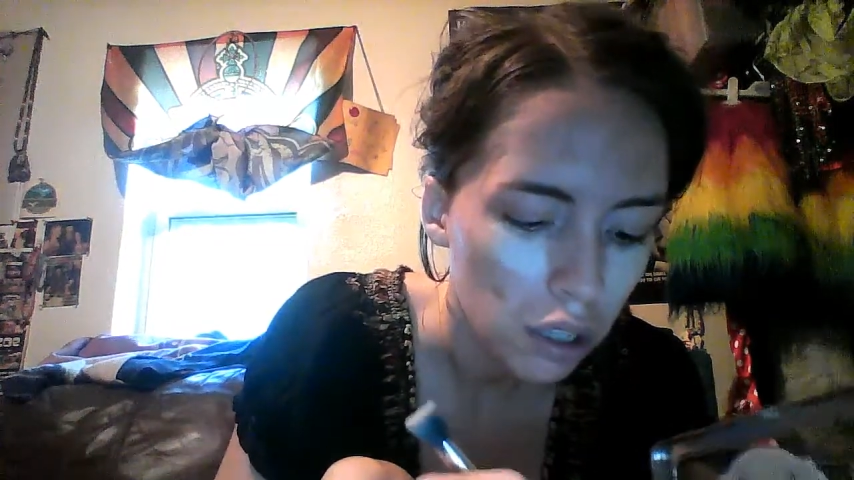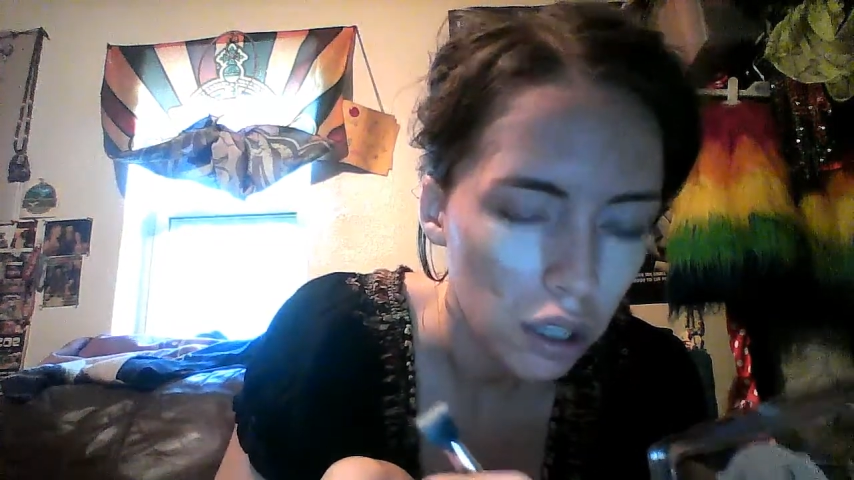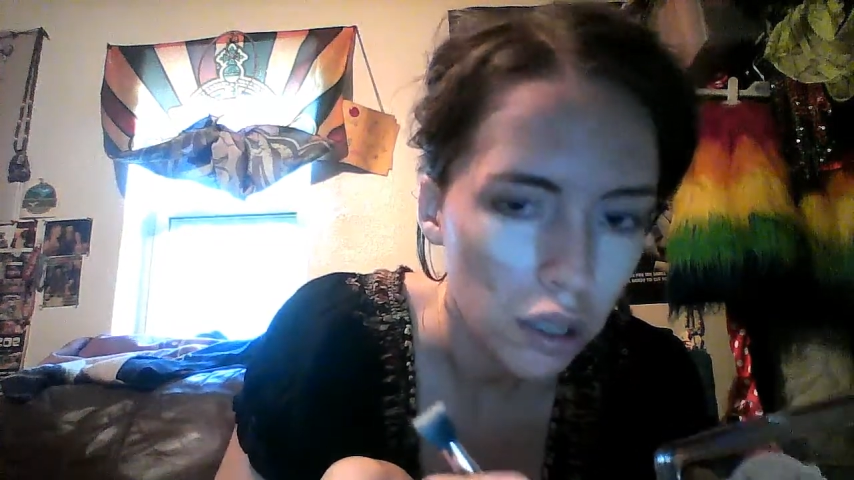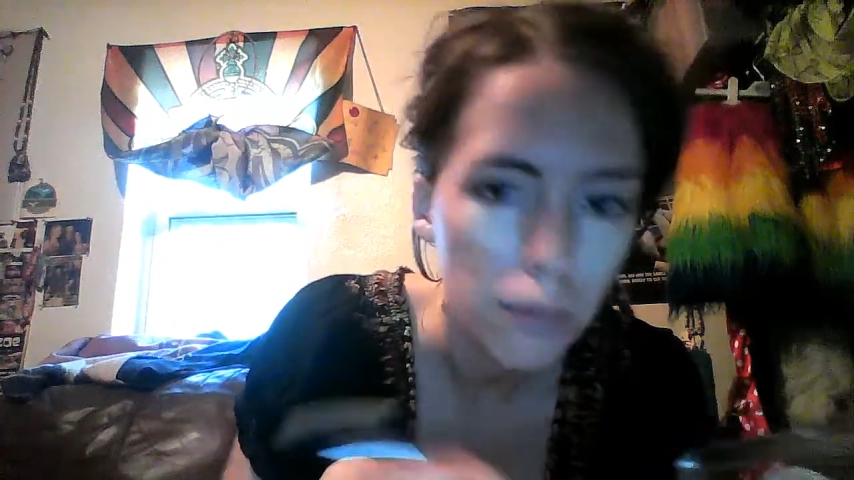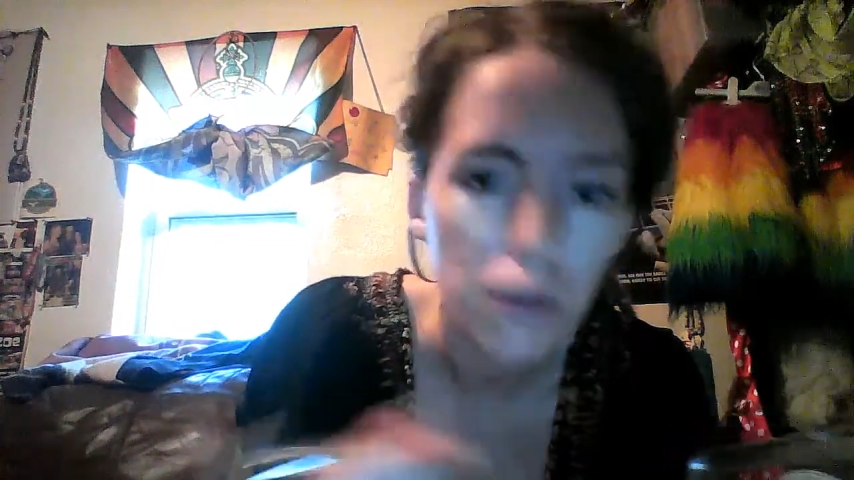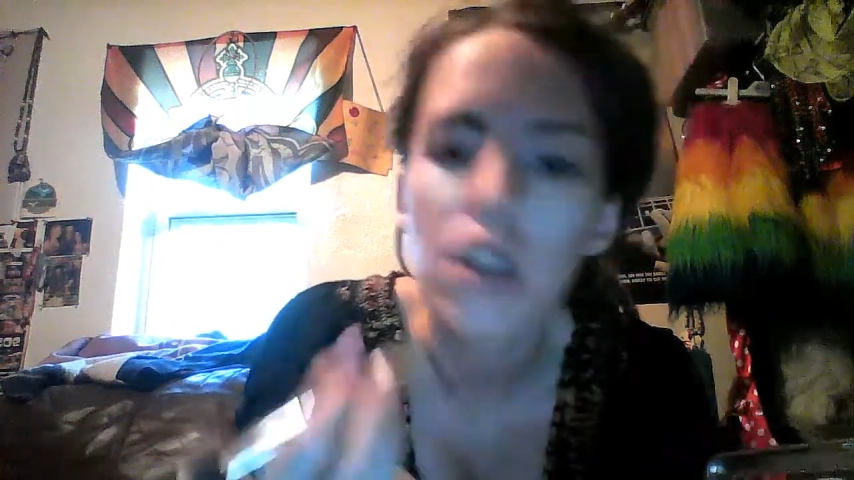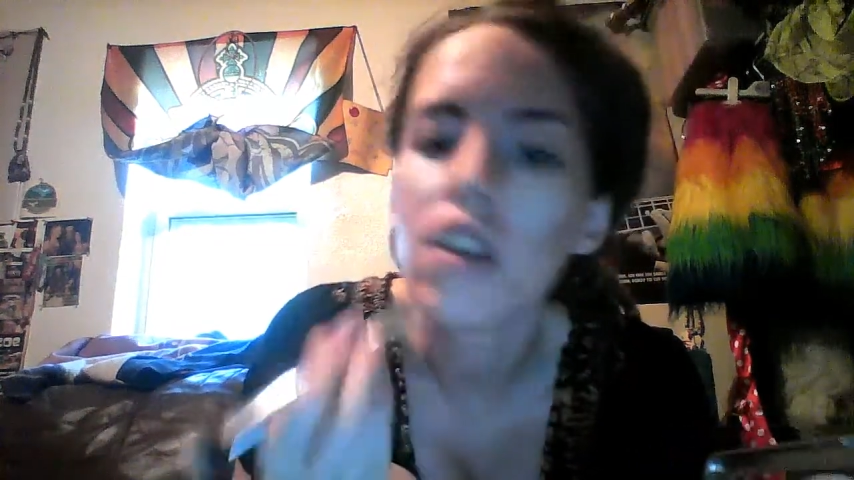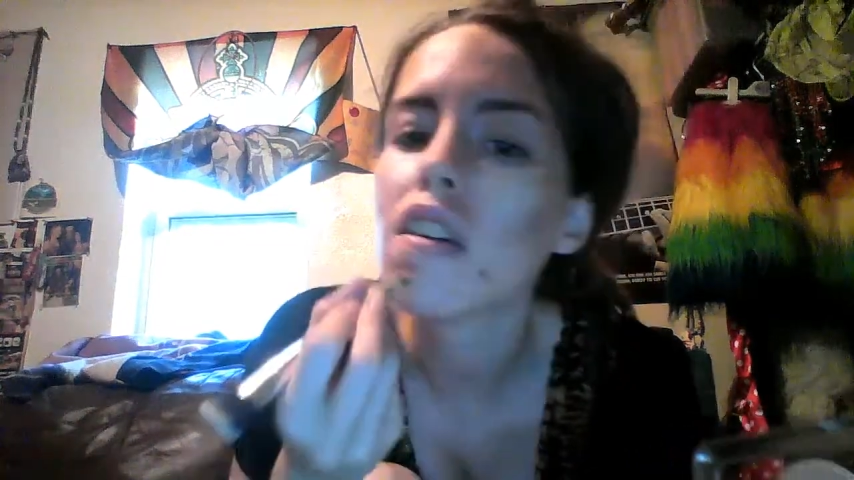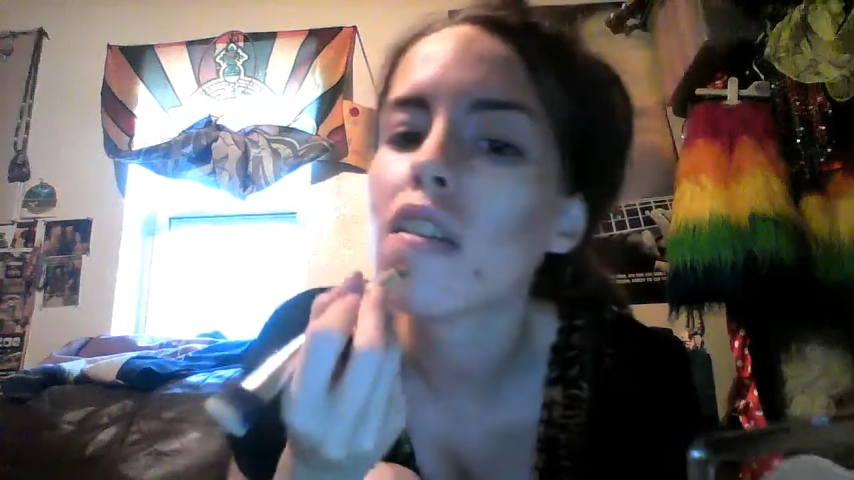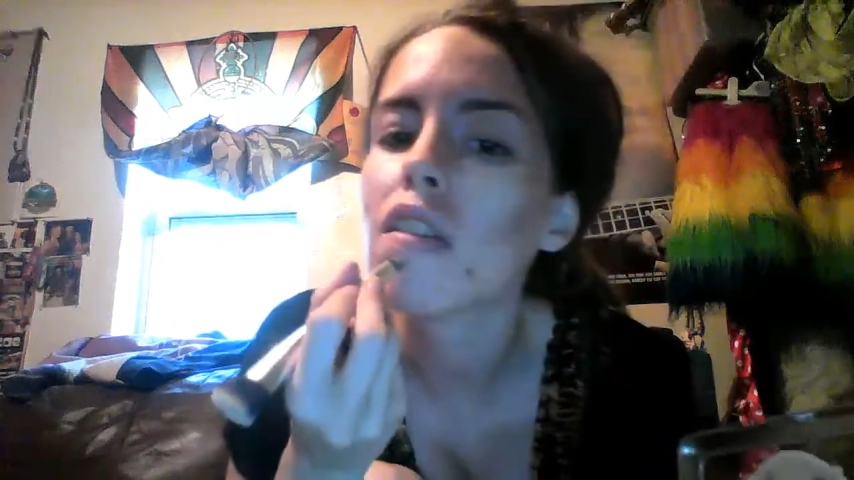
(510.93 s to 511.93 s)
little bit
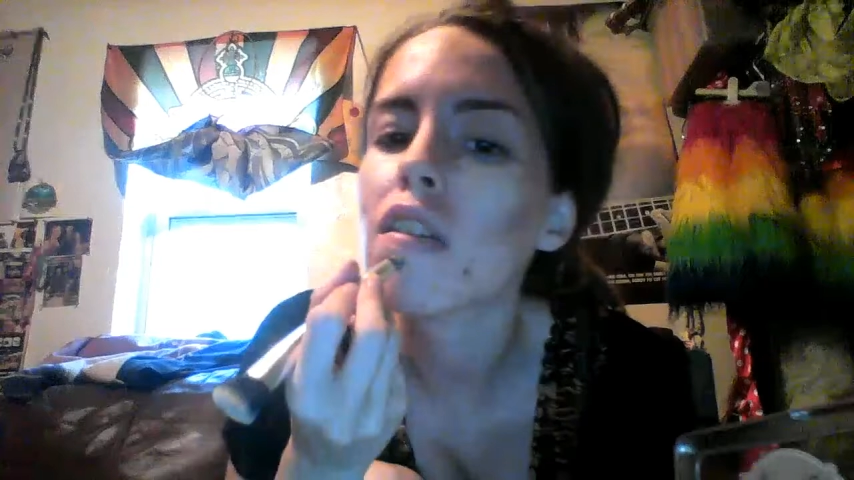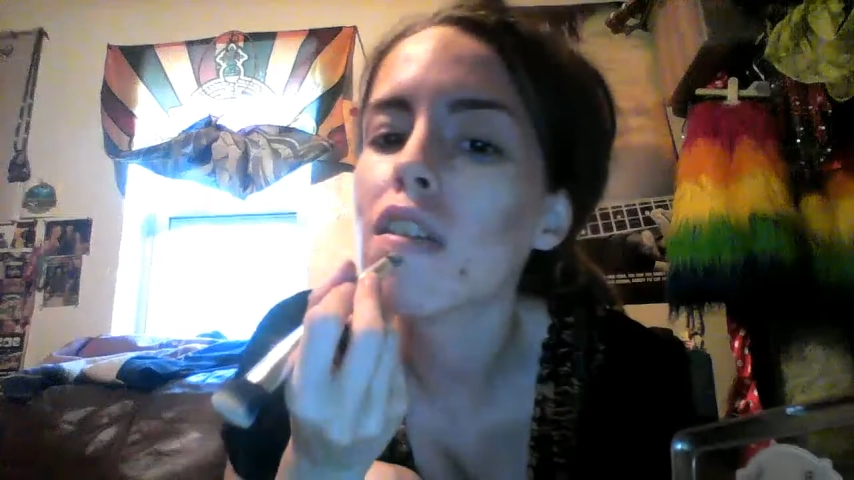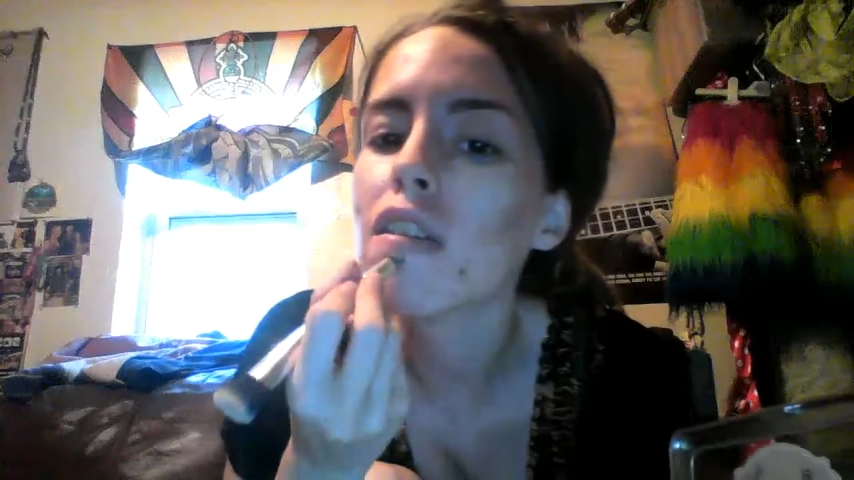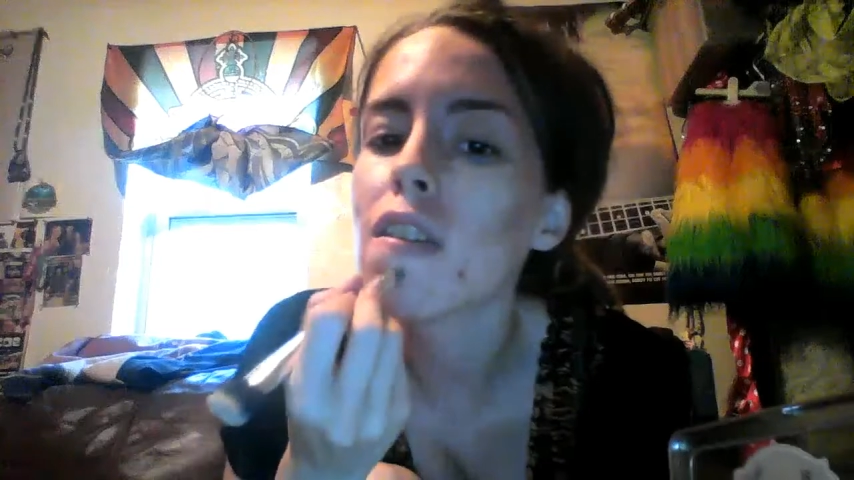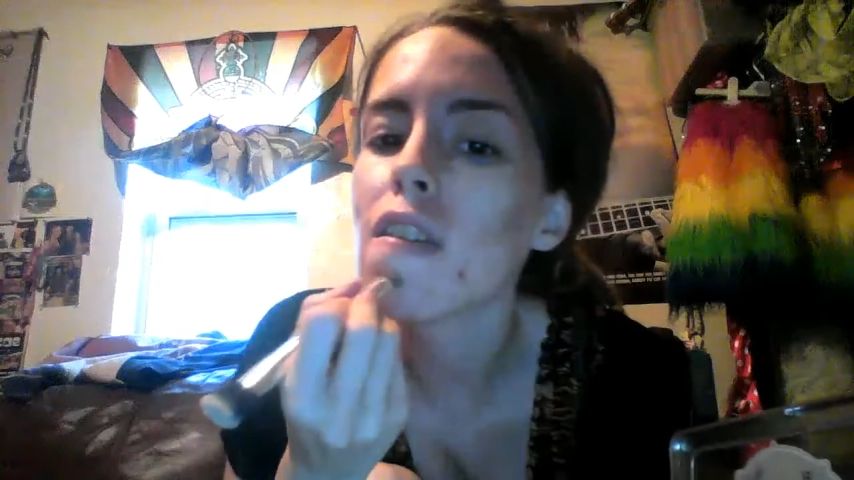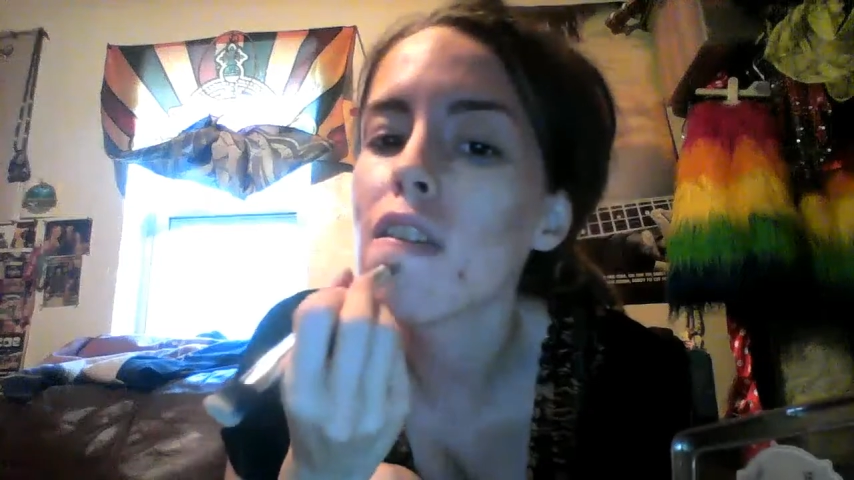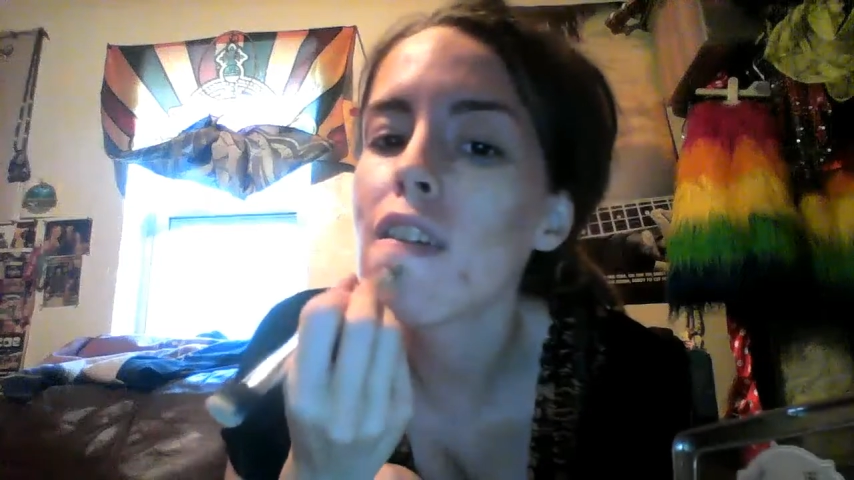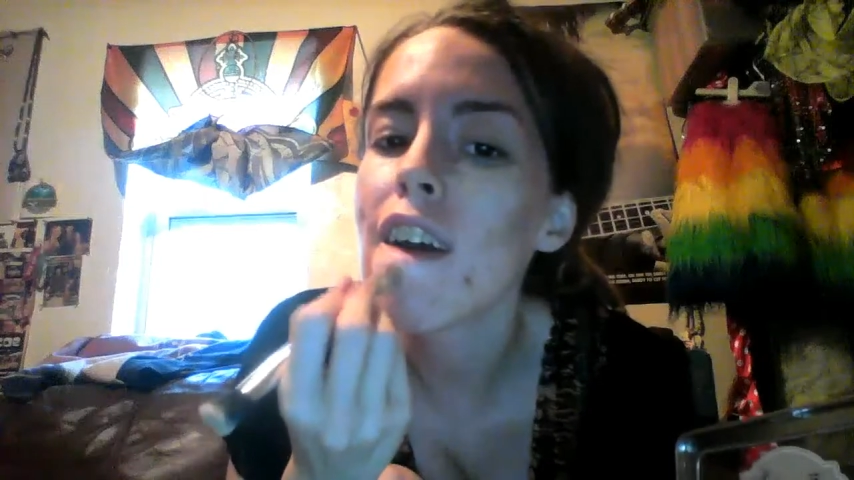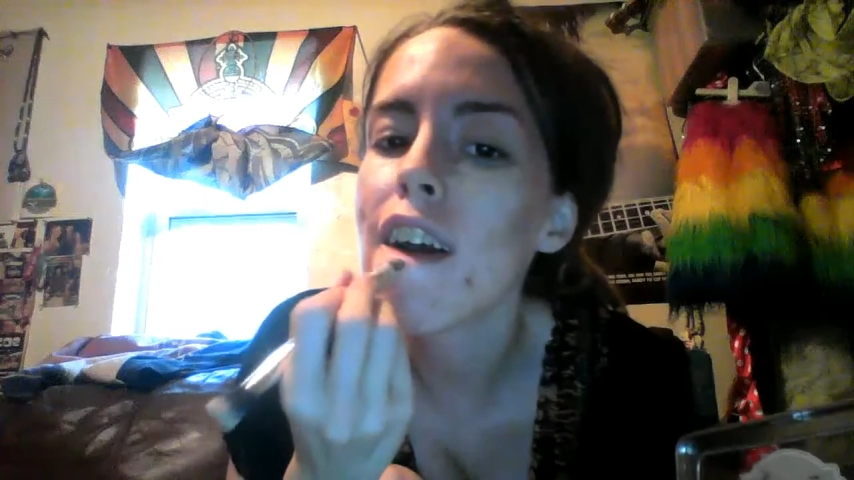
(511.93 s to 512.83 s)
underneath here.